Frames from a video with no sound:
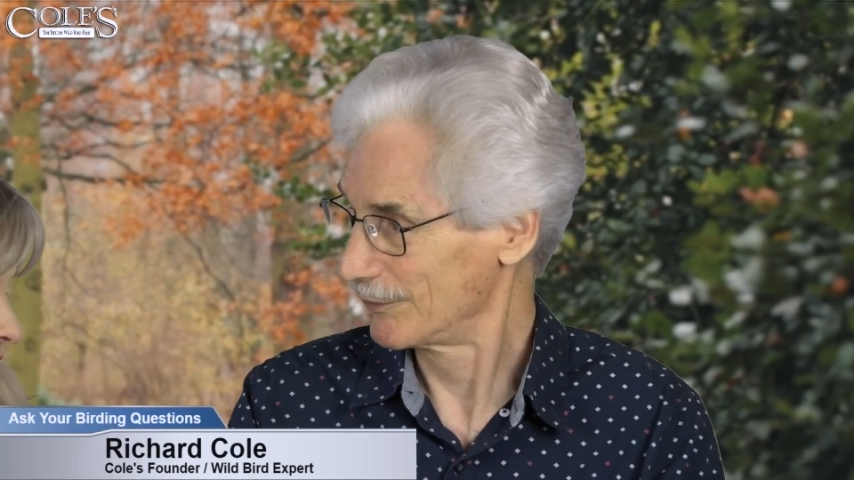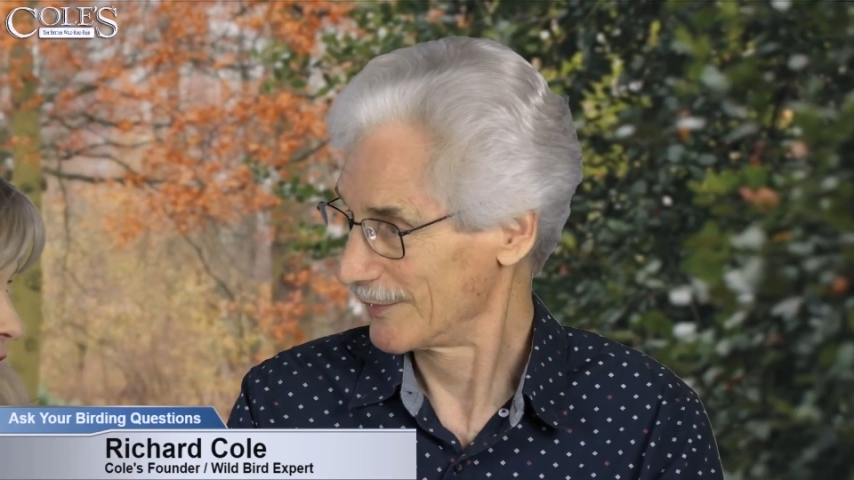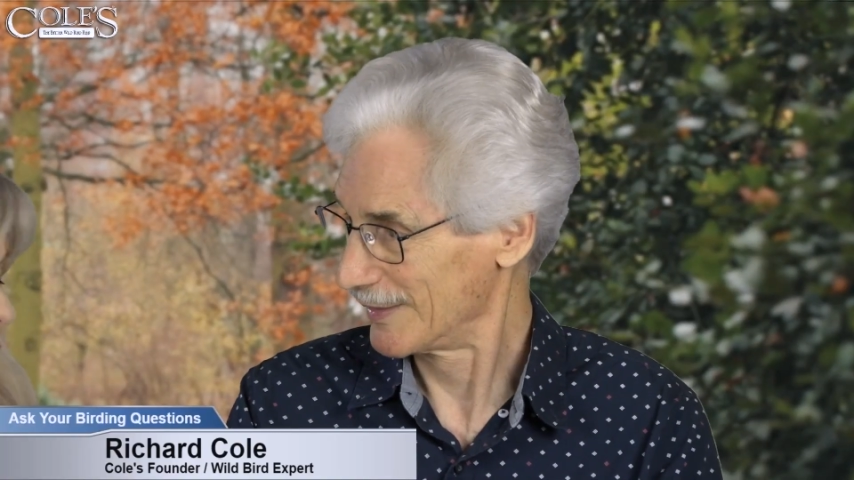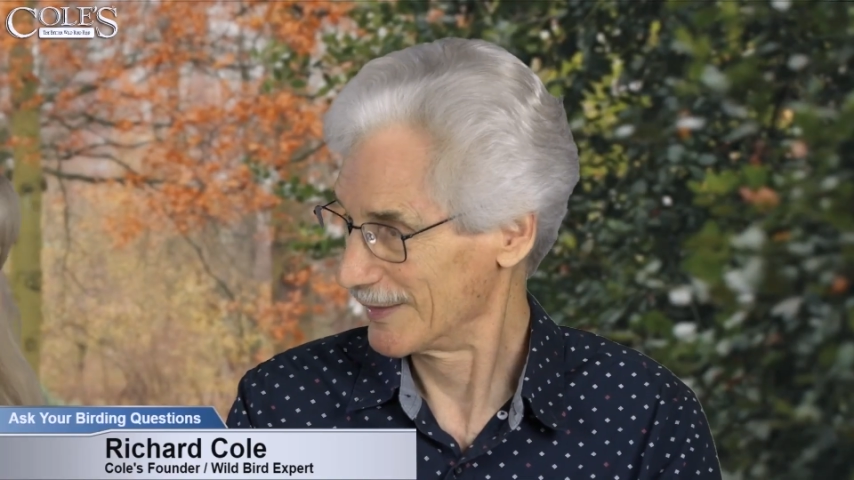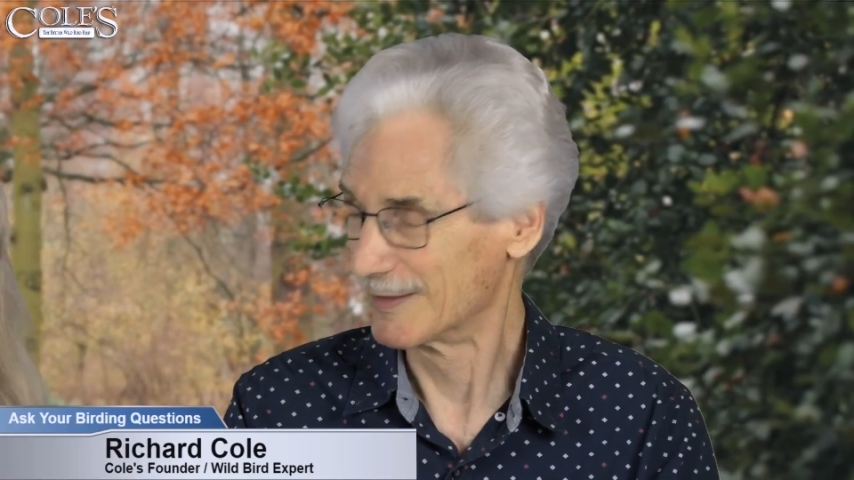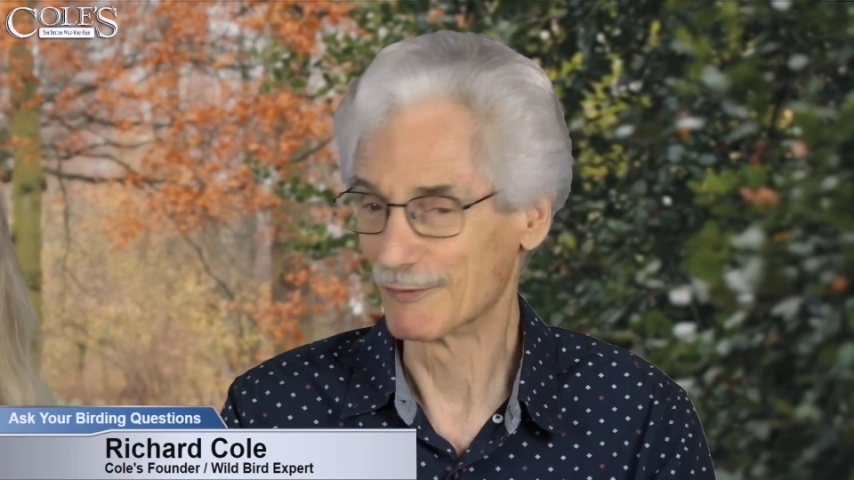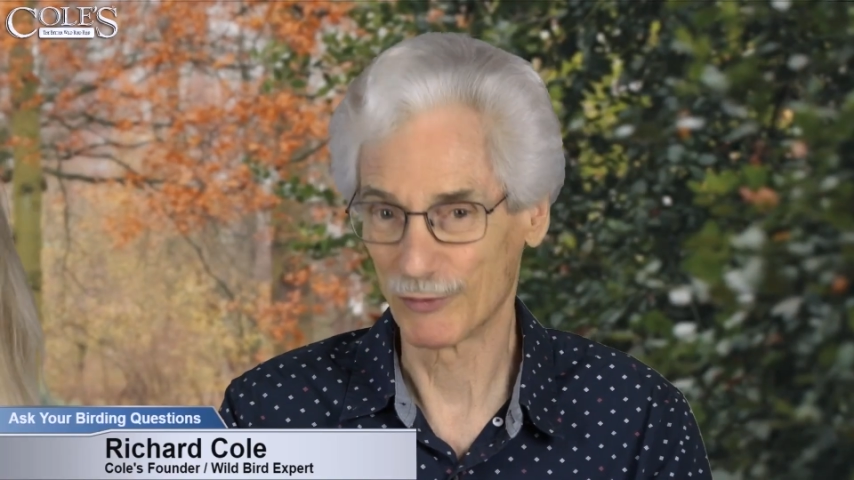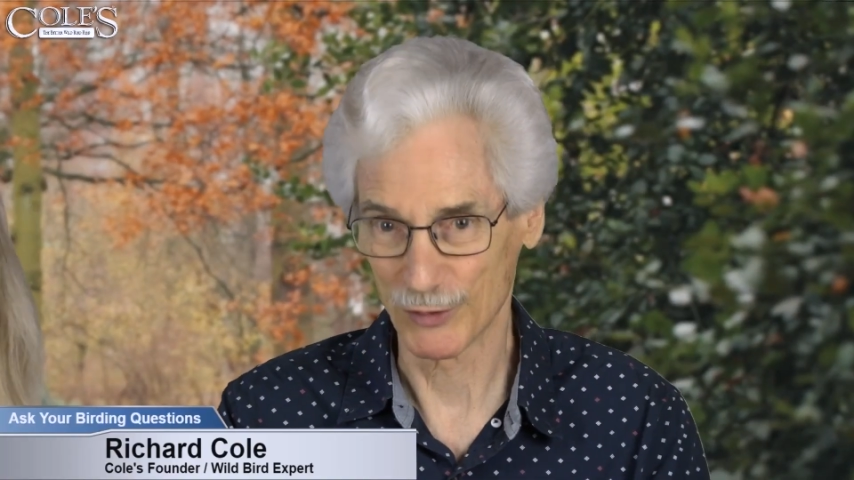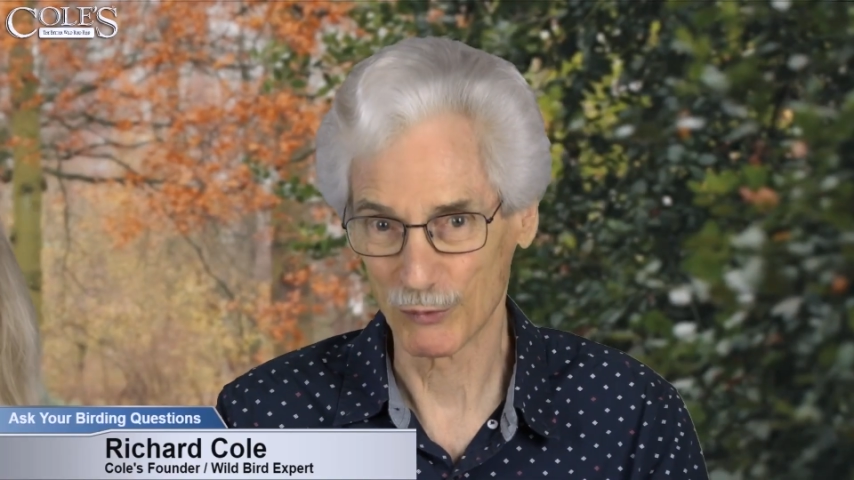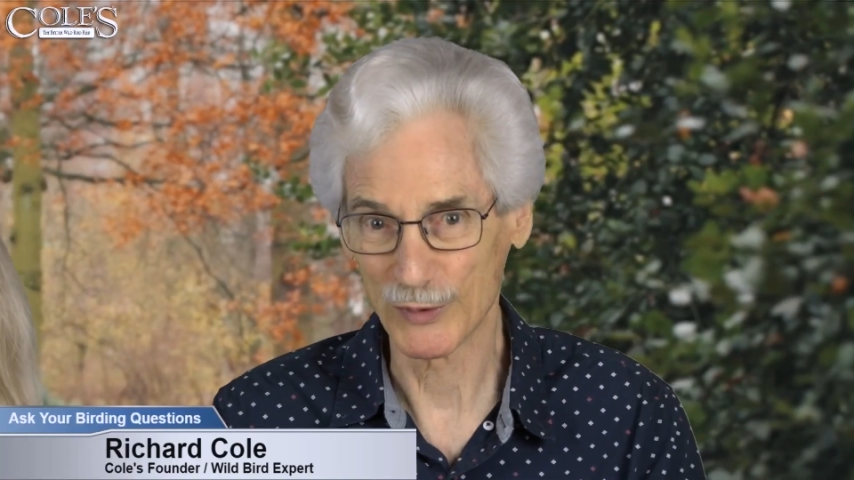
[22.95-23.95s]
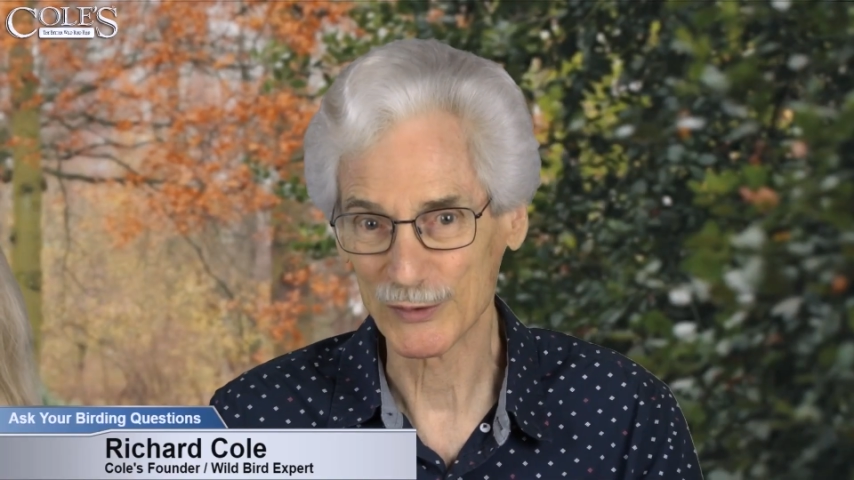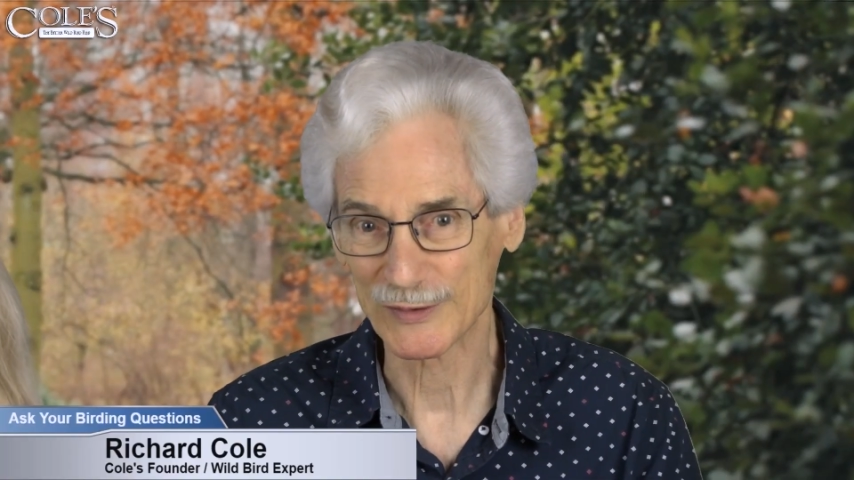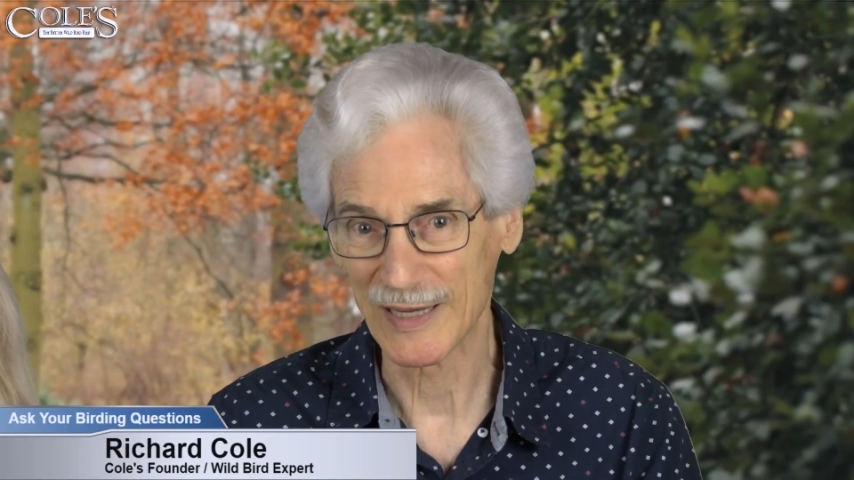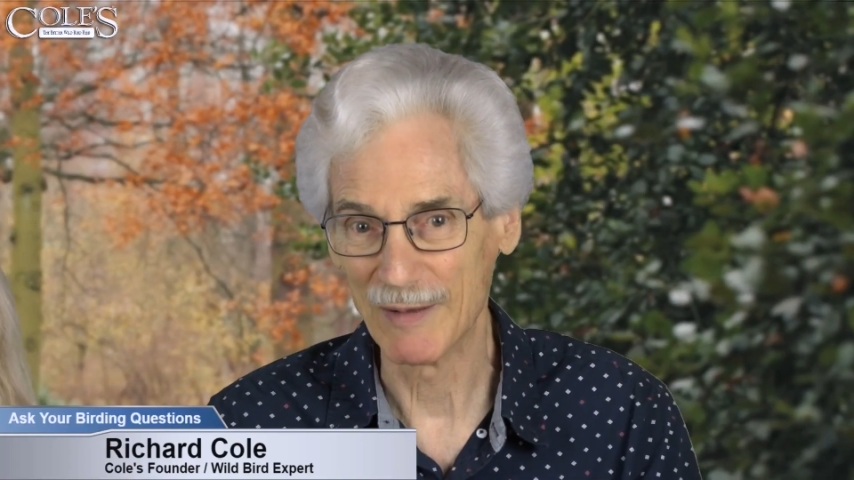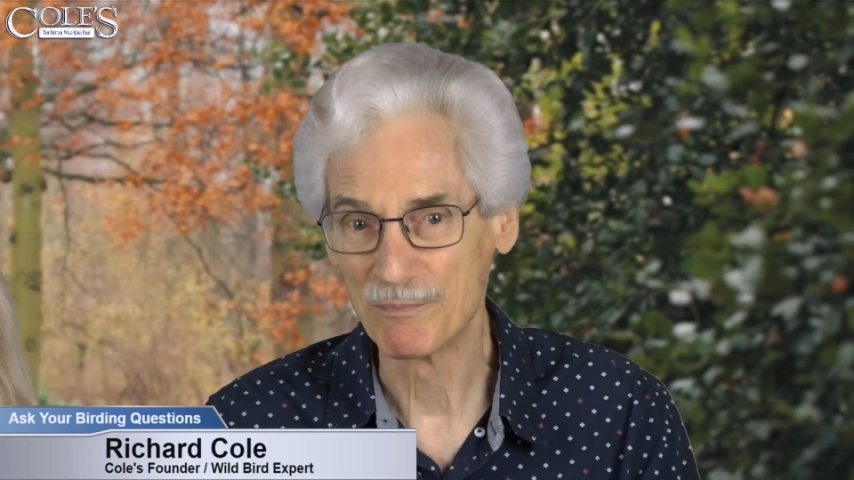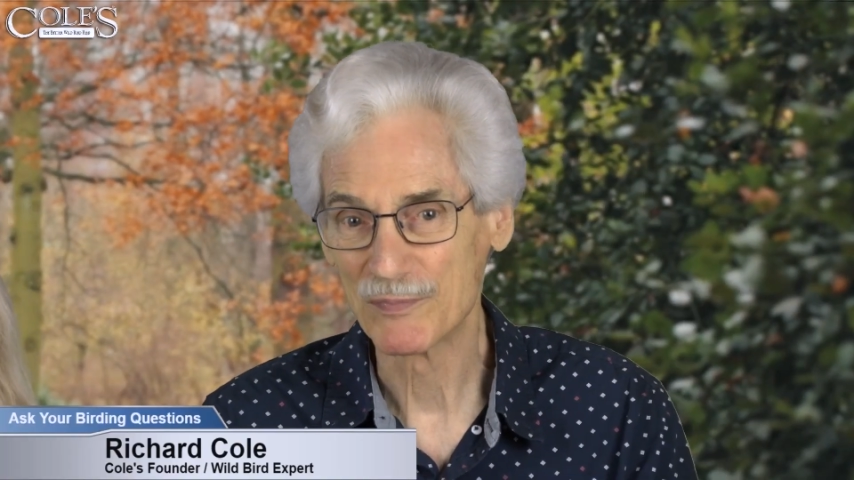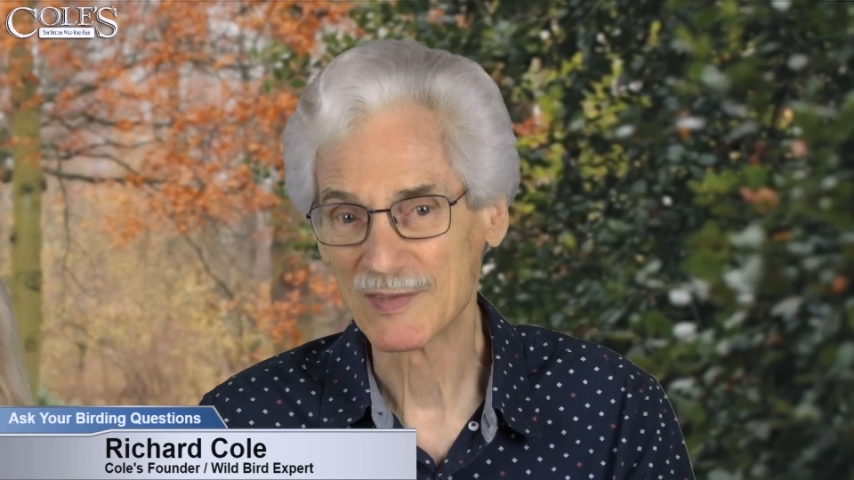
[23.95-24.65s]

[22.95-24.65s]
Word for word: yep. Uh, for the wintertime.